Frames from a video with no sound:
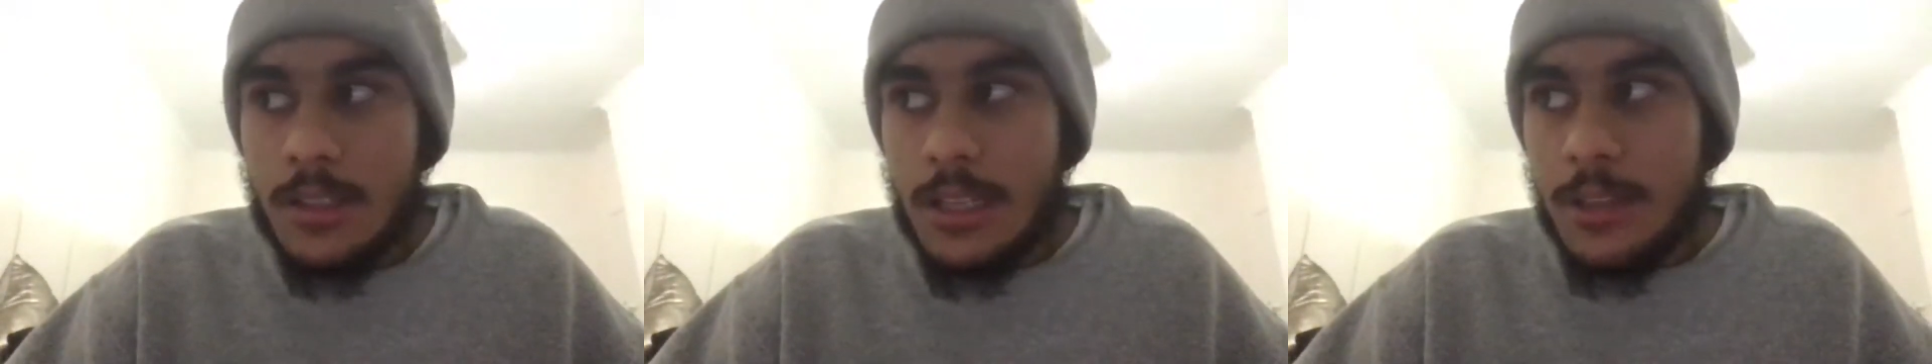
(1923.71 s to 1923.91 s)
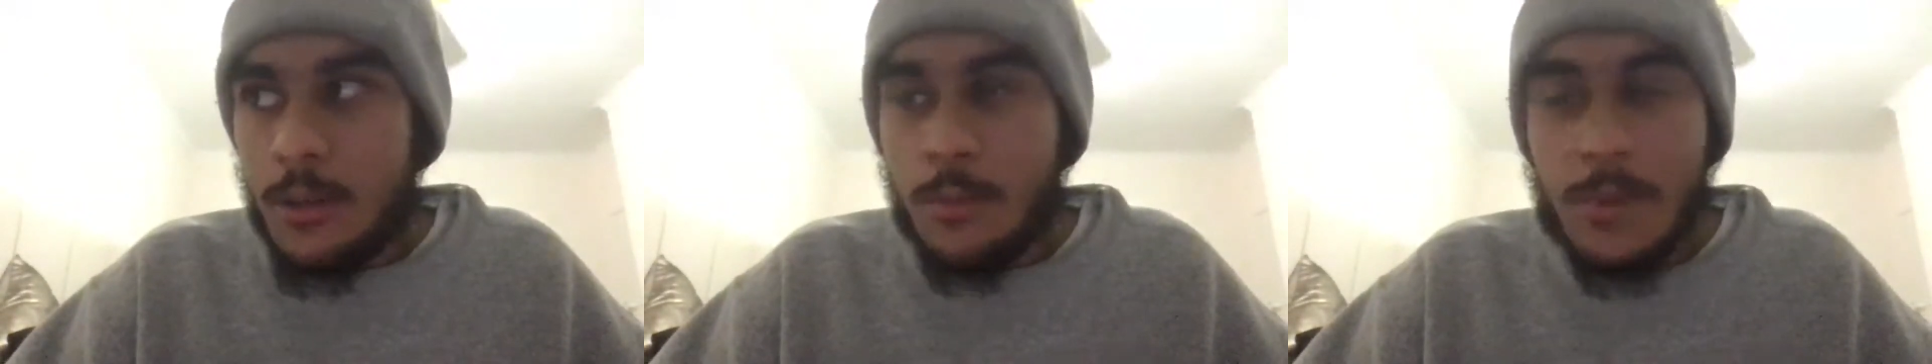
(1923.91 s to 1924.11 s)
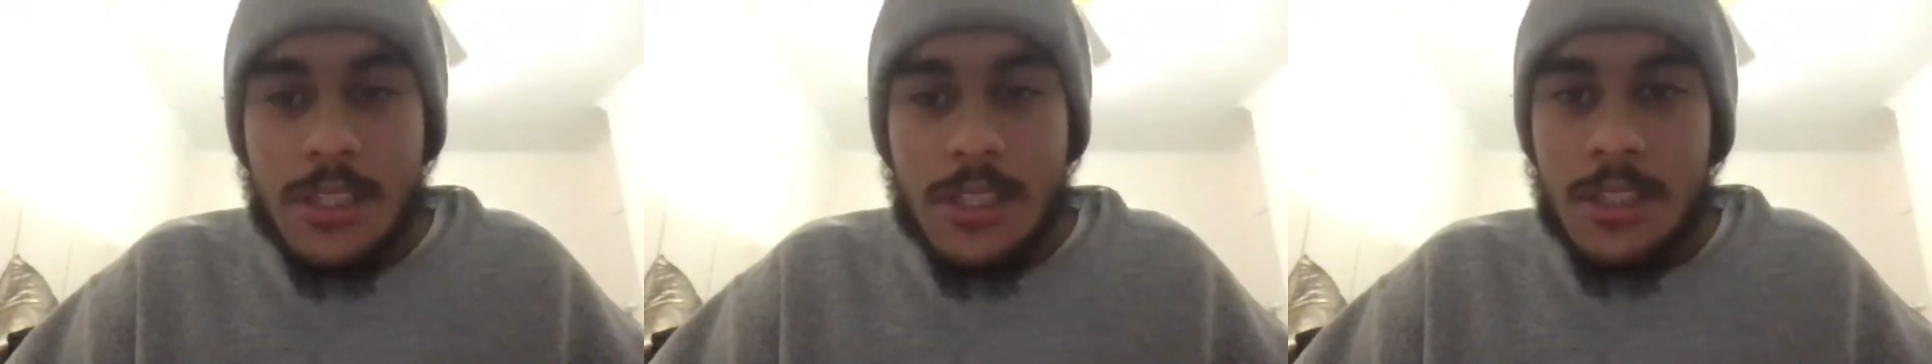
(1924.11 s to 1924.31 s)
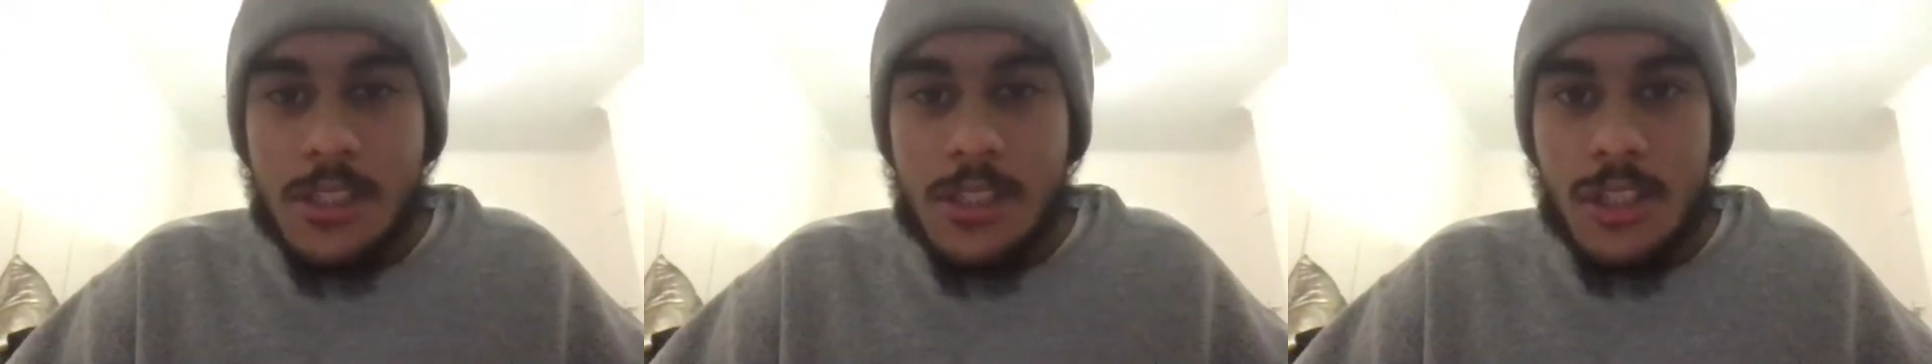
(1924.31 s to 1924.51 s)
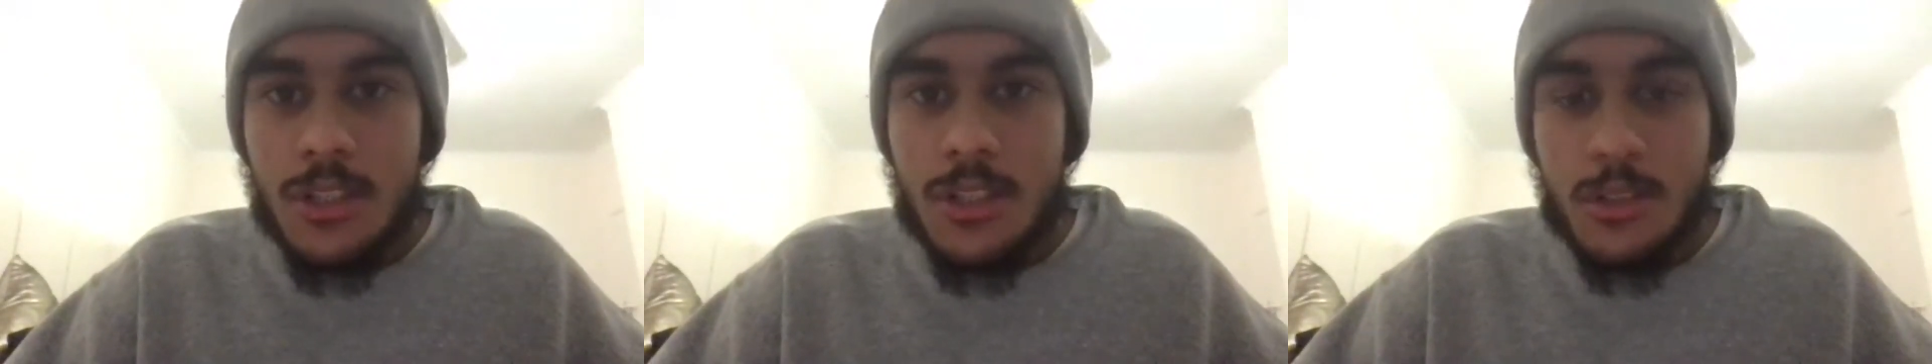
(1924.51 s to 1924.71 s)
they're basically
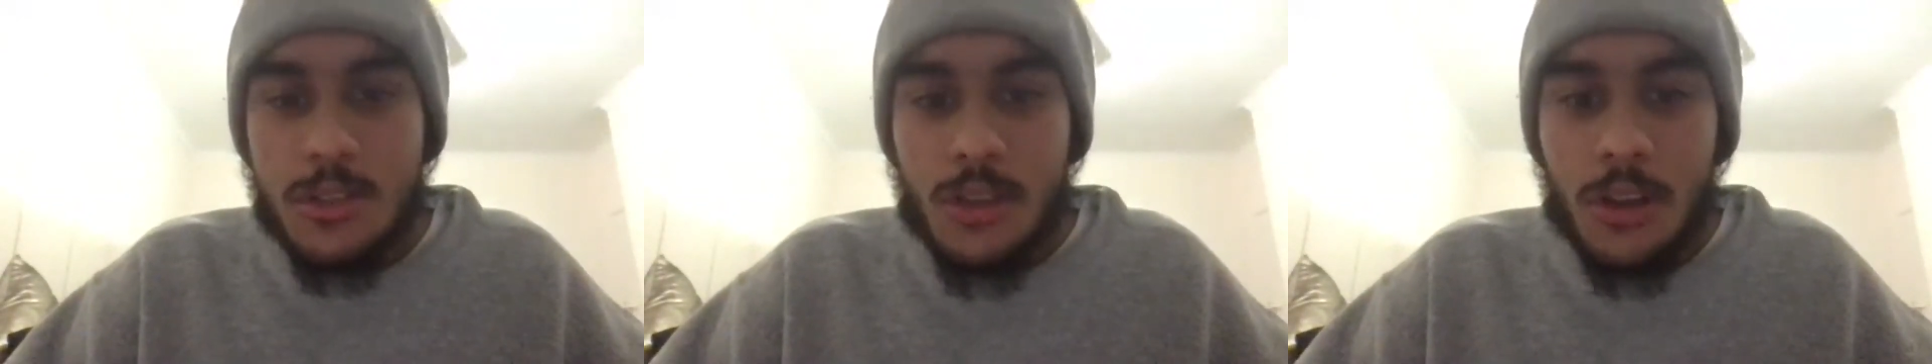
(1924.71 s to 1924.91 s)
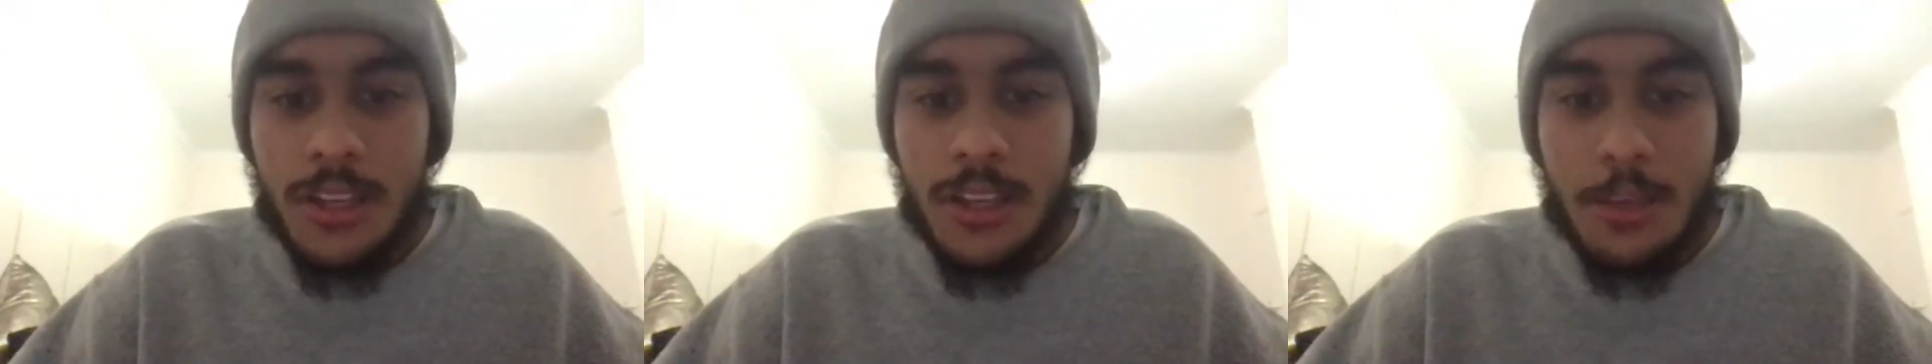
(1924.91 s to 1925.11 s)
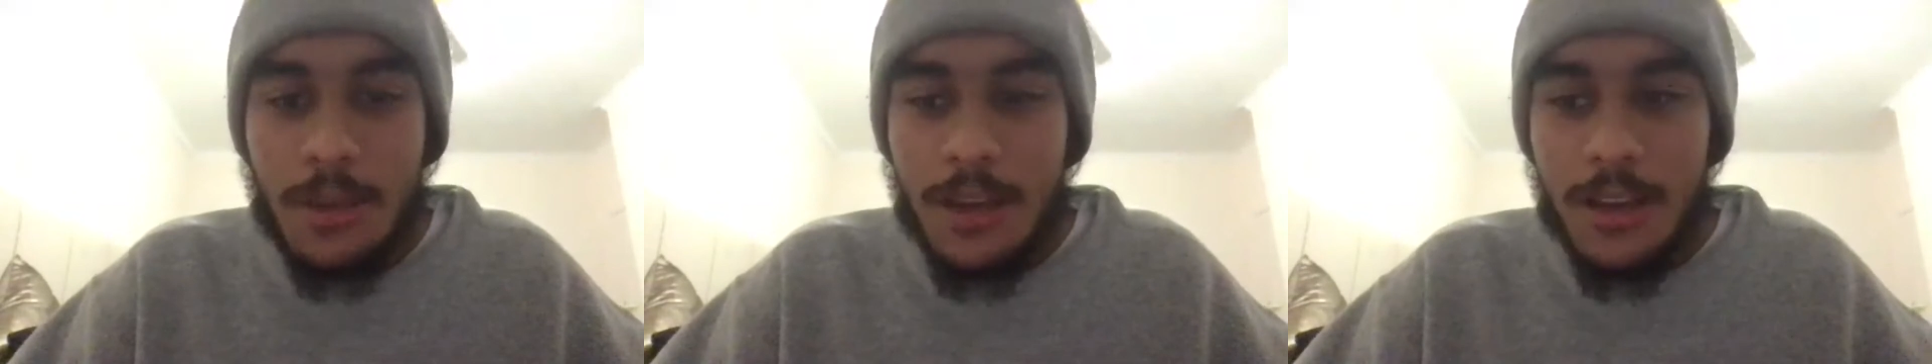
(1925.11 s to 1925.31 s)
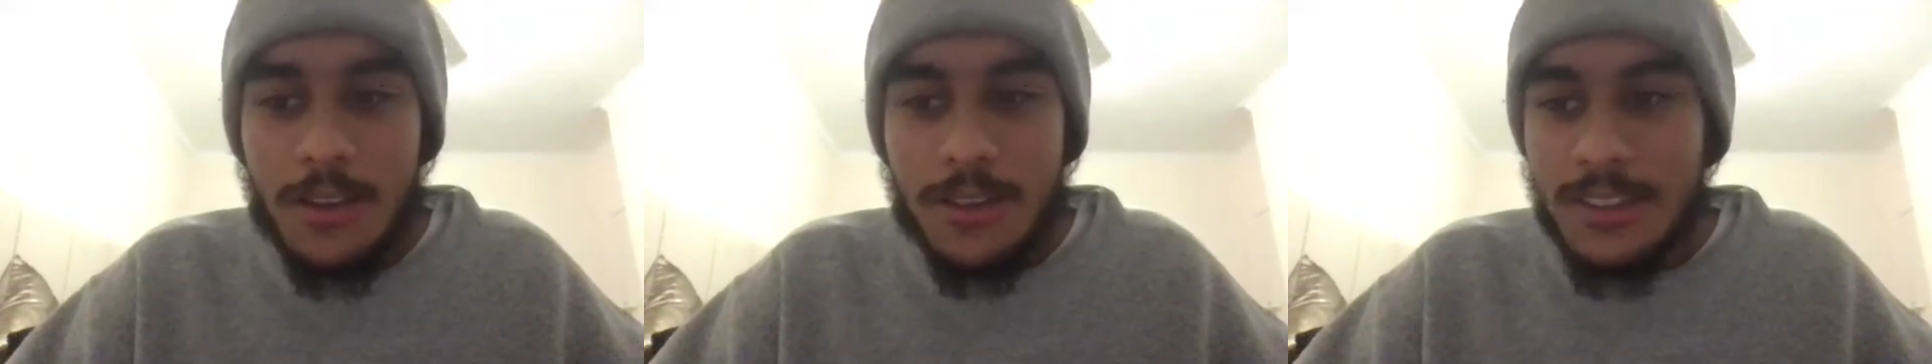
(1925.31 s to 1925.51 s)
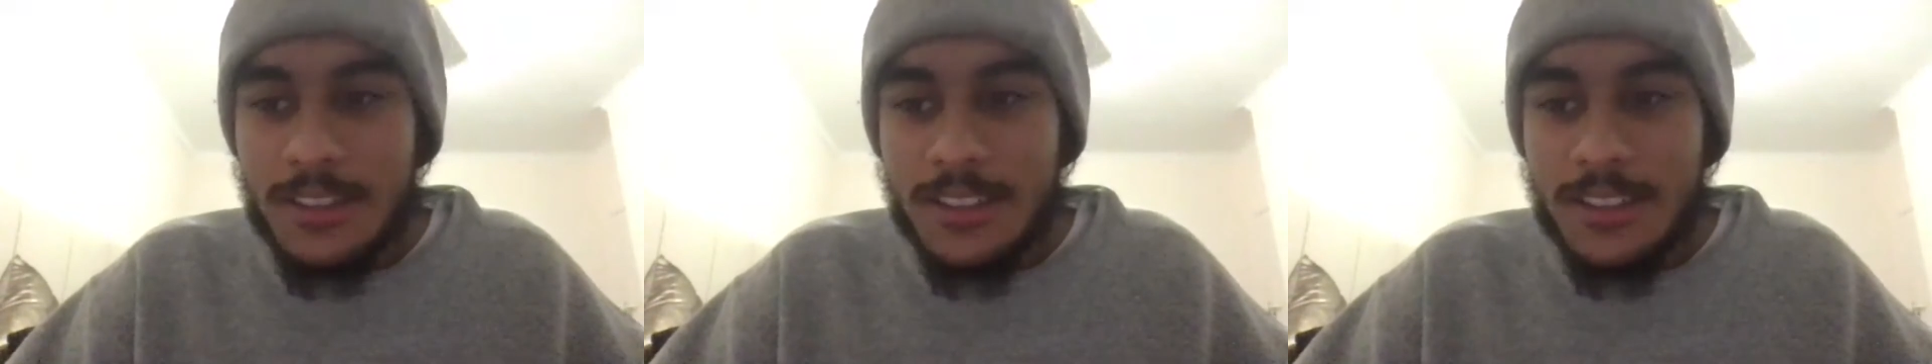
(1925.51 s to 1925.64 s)
talking about